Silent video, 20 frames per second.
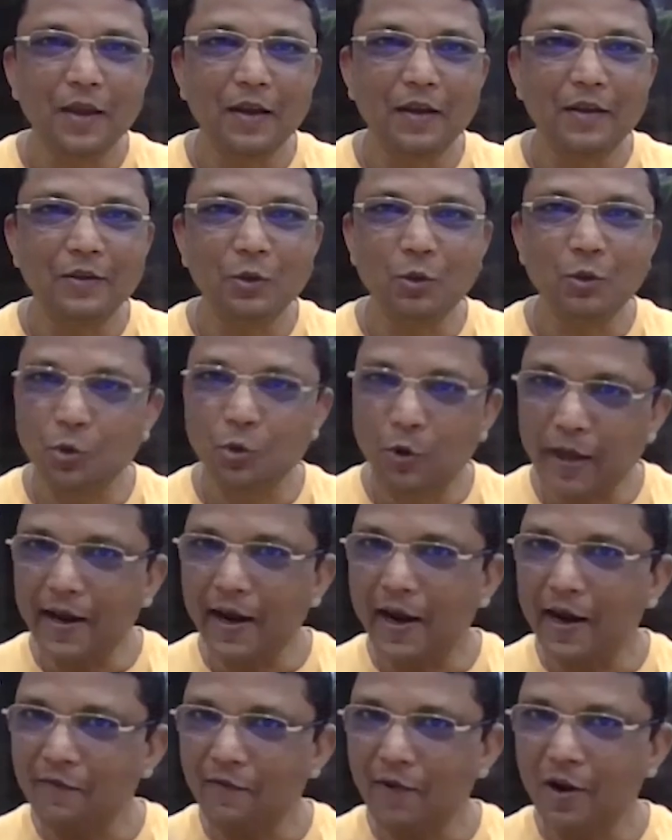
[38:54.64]
So should I
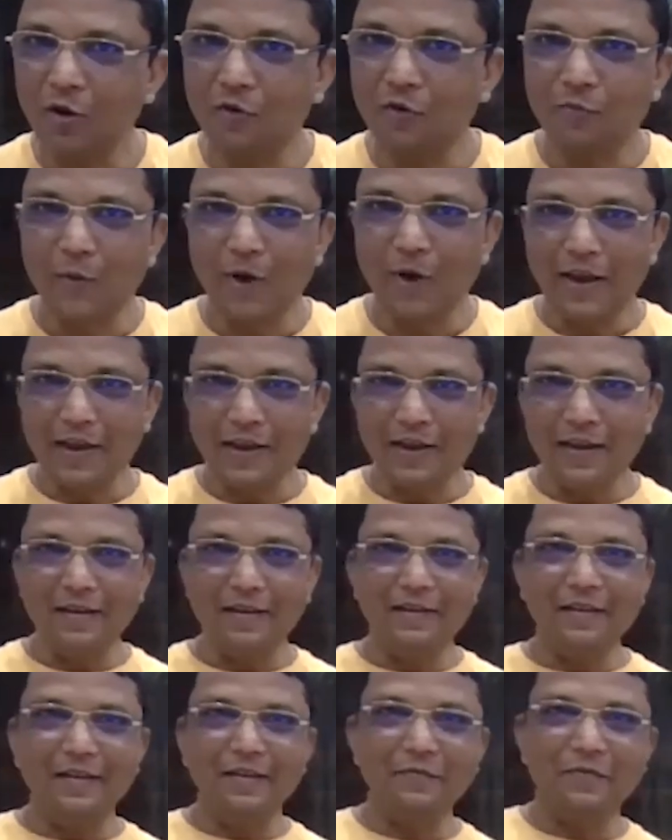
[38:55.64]
add one of my
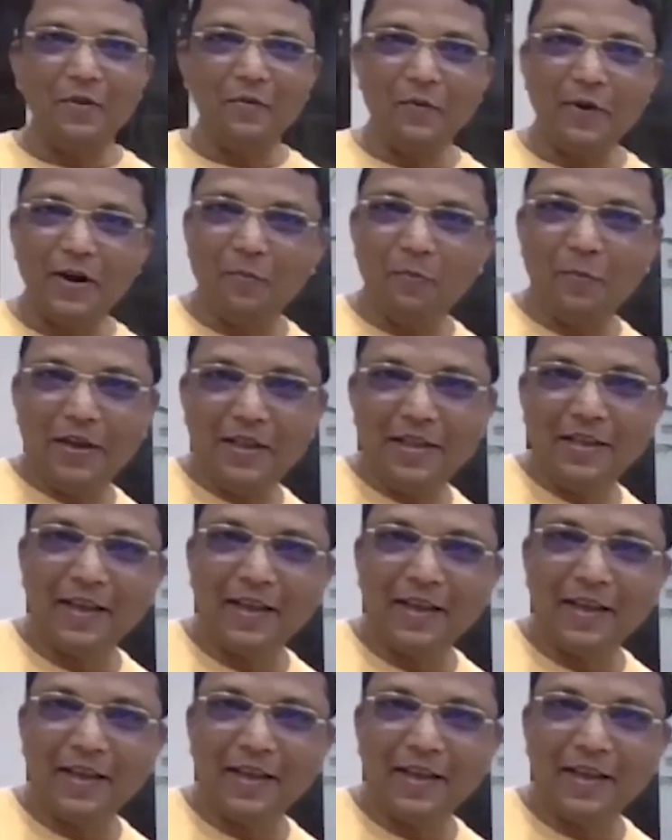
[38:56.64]
favorite breathing